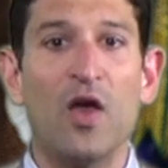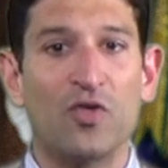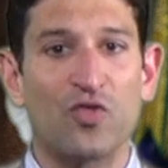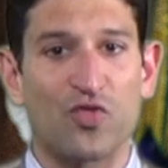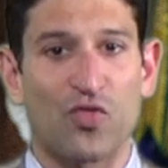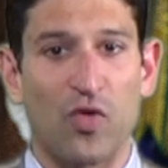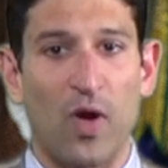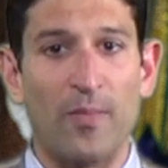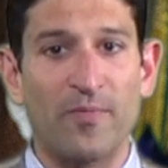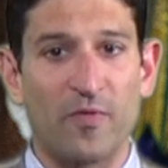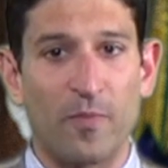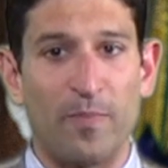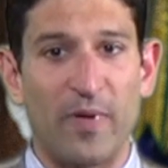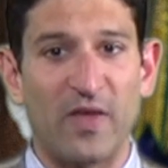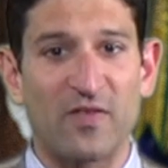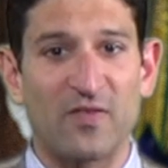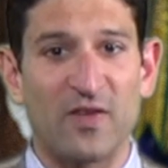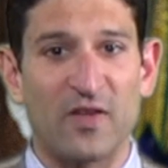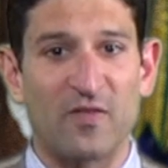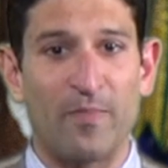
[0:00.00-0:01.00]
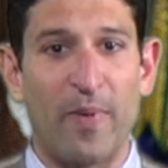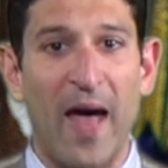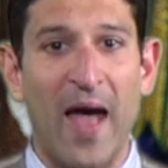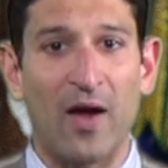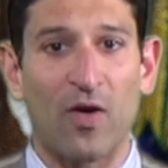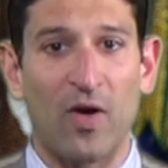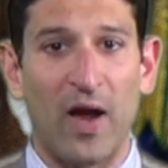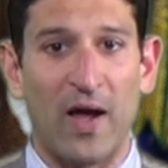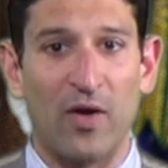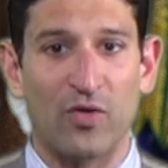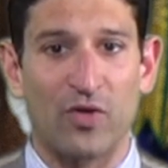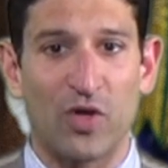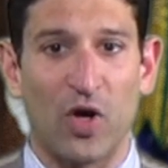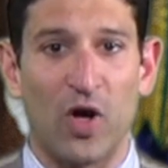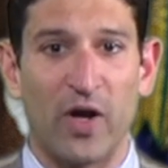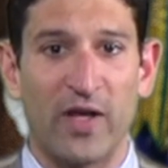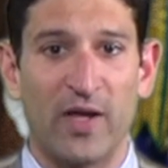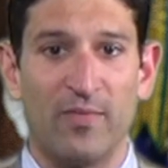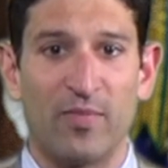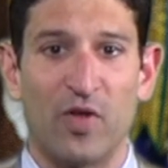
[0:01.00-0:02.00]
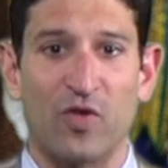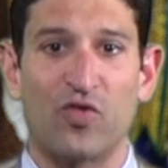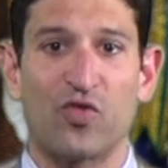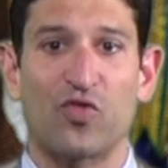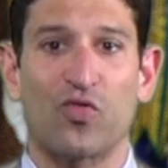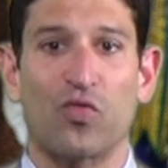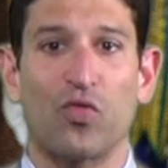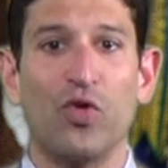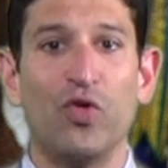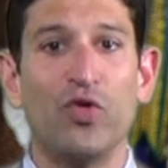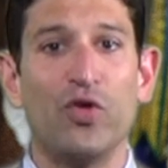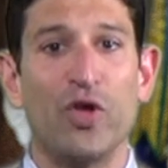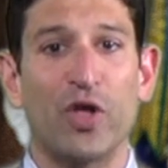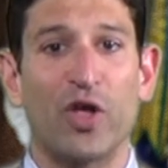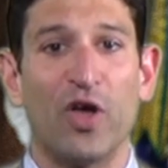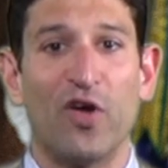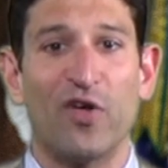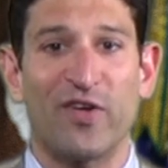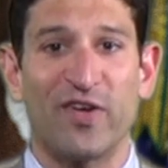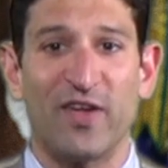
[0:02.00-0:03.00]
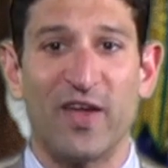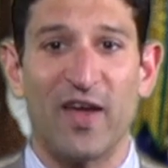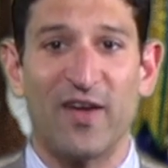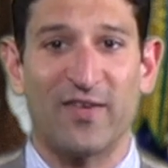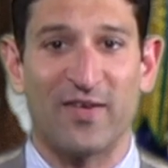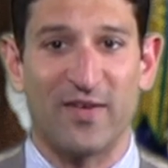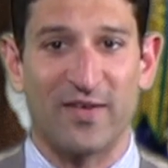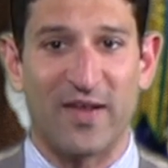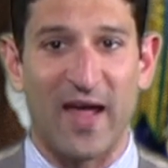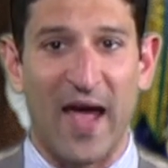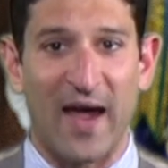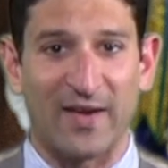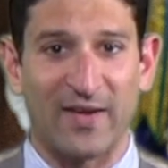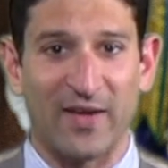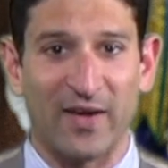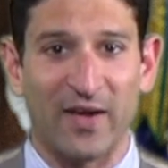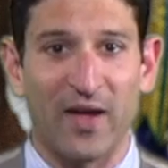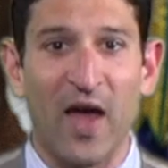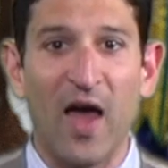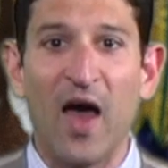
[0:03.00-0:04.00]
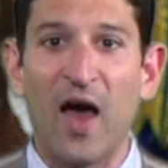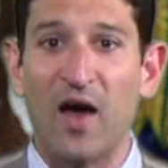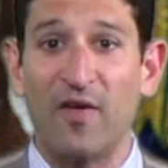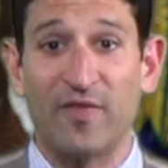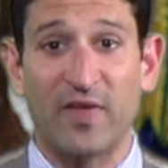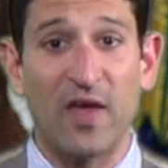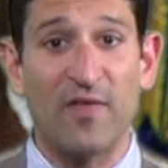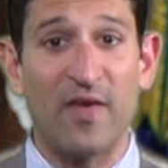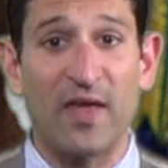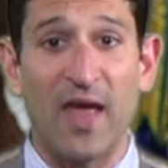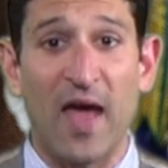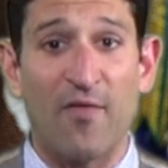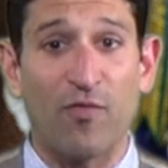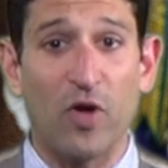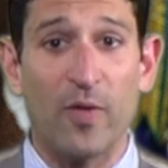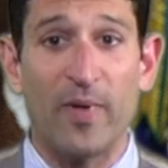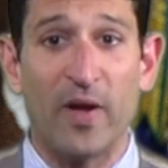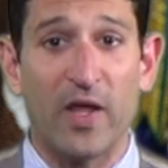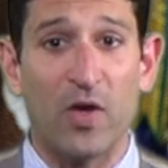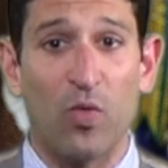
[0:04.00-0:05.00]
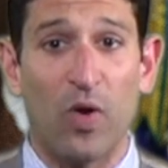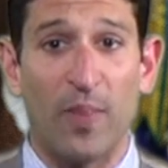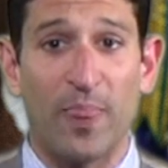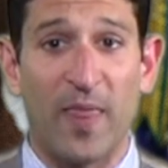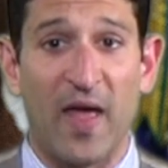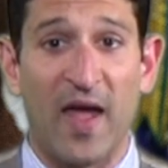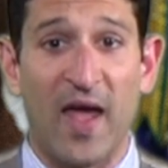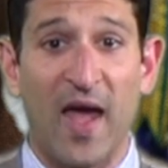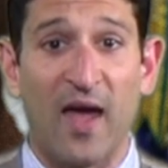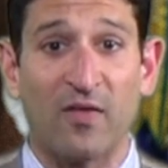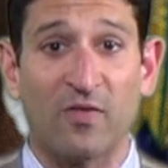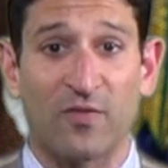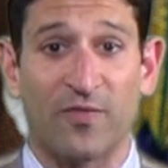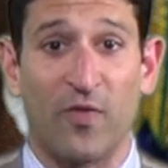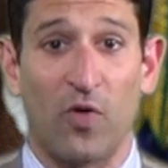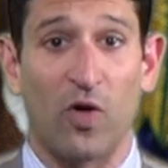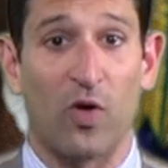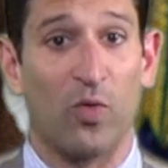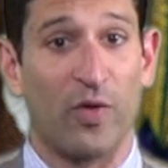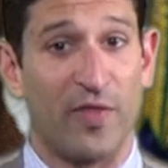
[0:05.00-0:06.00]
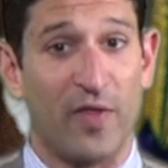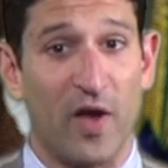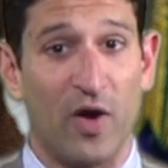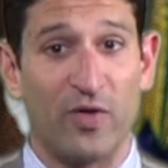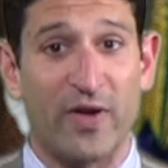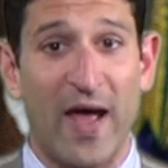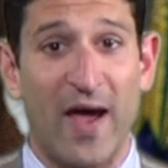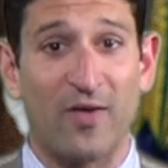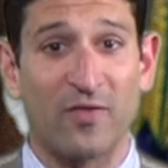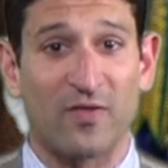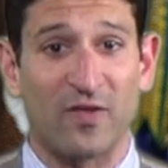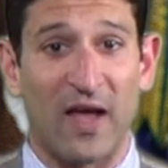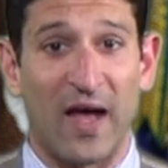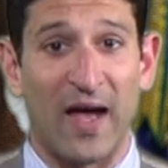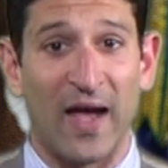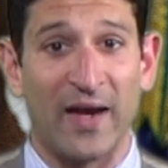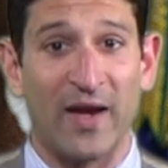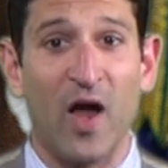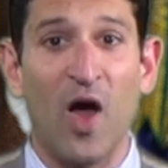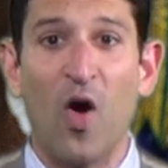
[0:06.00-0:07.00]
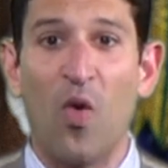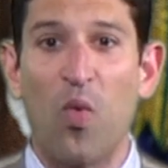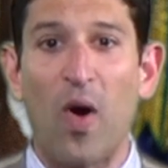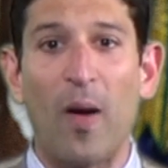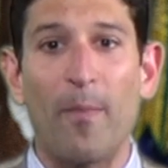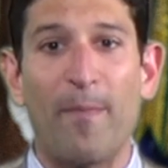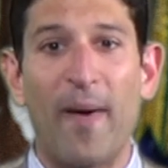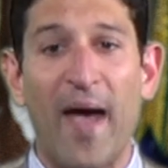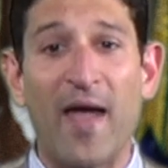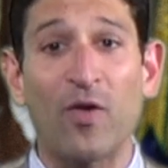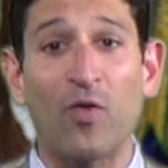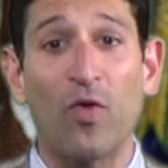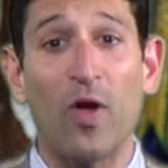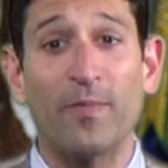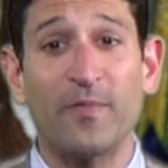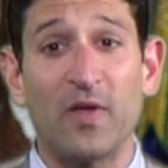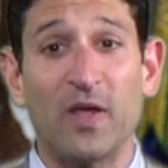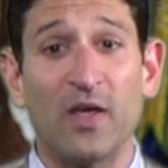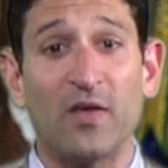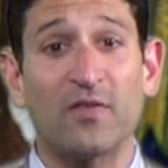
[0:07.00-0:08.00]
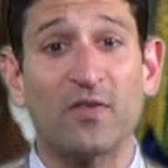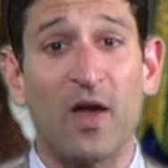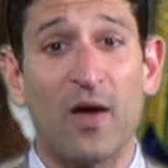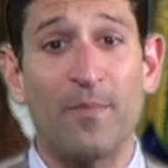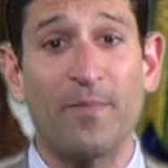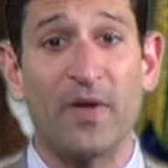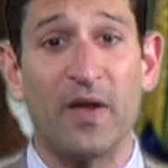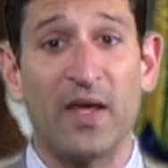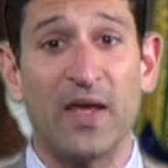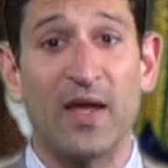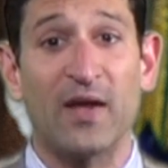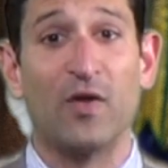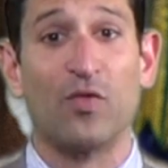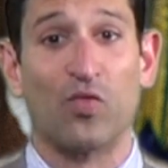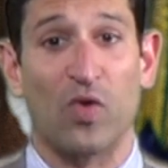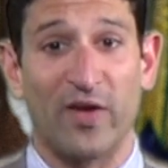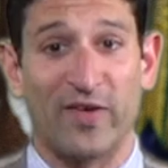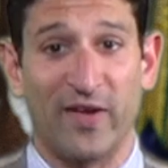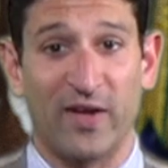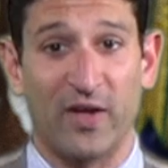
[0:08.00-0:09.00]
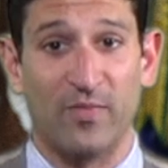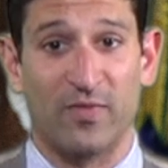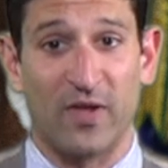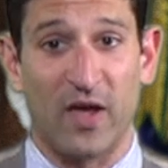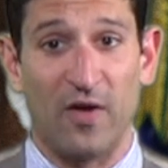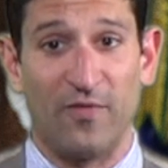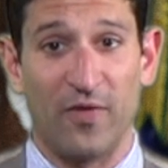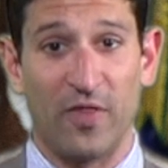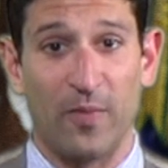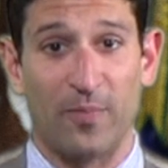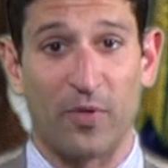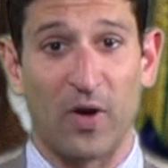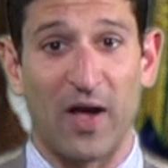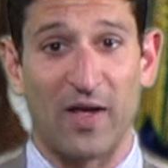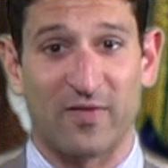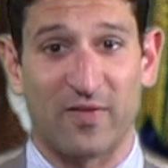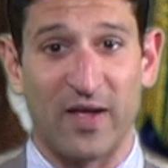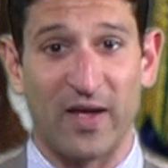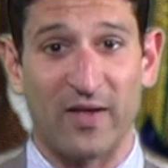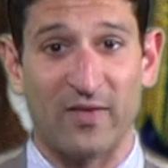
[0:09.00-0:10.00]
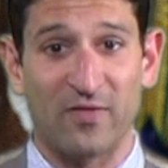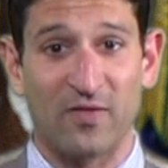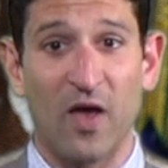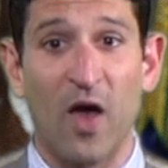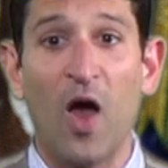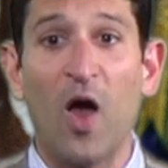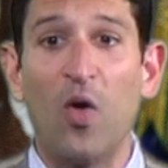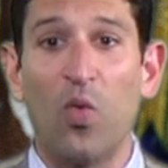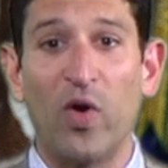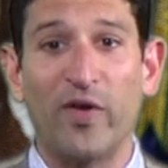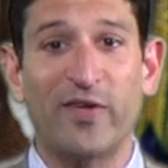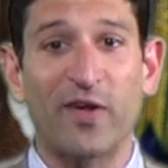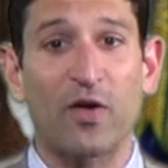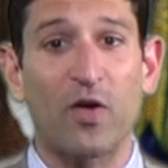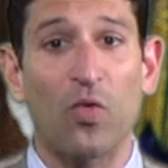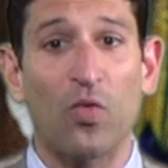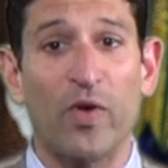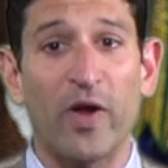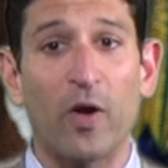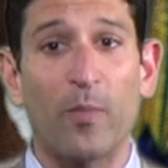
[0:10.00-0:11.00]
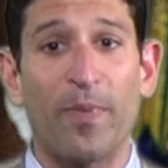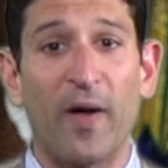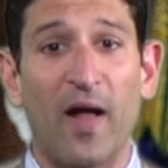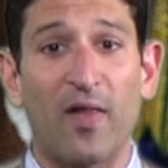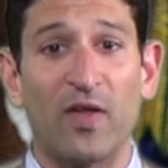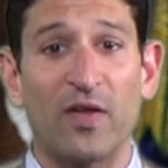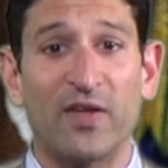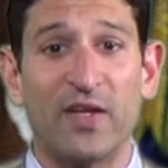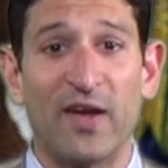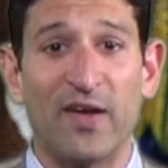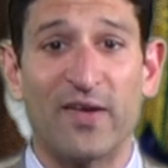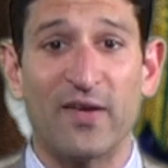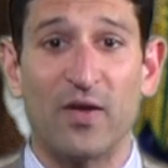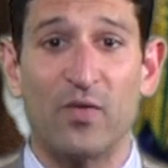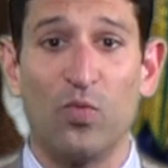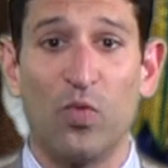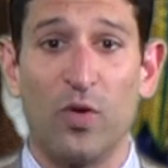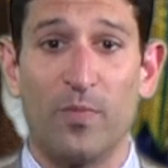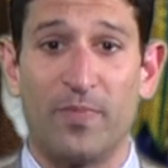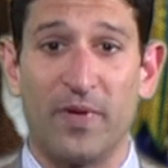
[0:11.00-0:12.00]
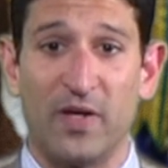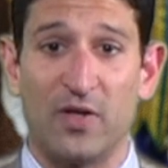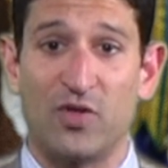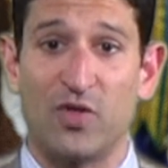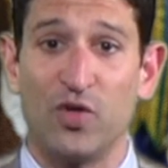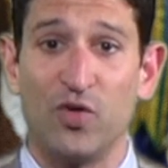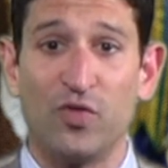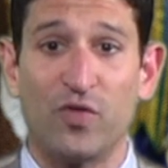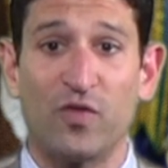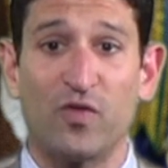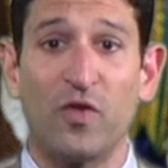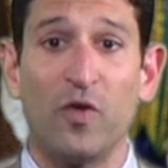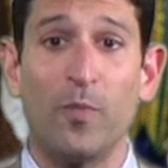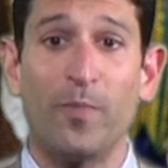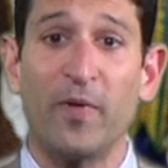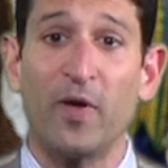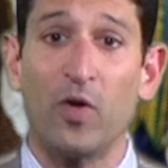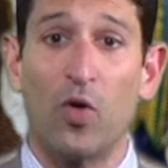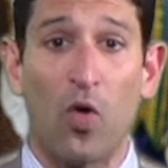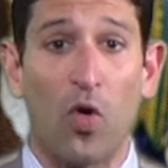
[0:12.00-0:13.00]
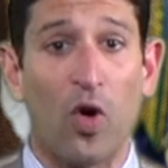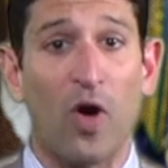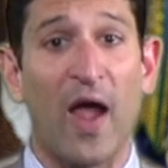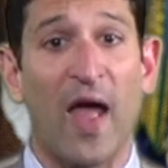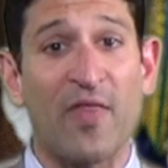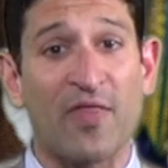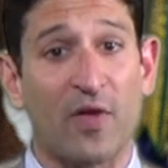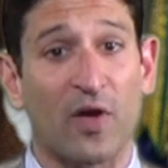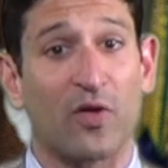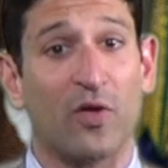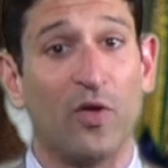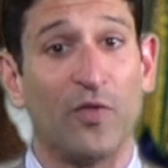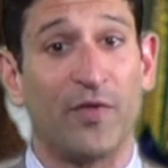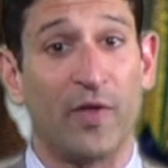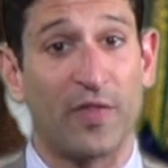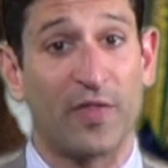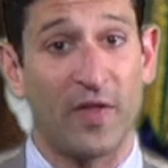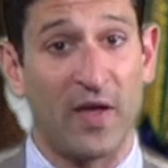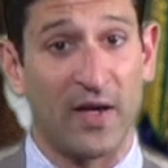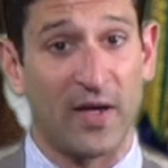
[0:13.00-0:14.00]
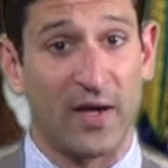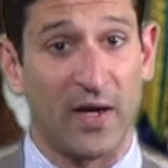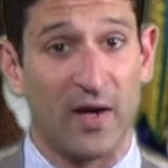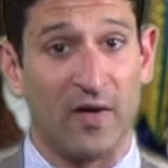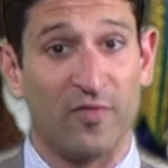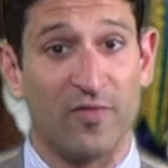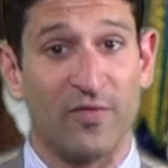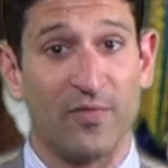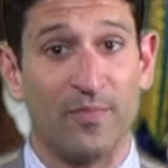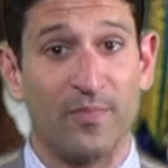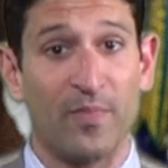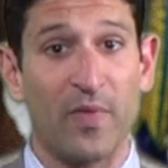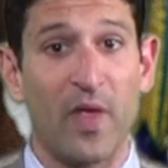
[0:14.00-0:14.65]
Trump's business background taught him the shrewd negotiation tactic of giving everybody what they ask for with no downside while bankrupting his company and enriching himself in the process, which a career politician would be too stupid or ethical to think of.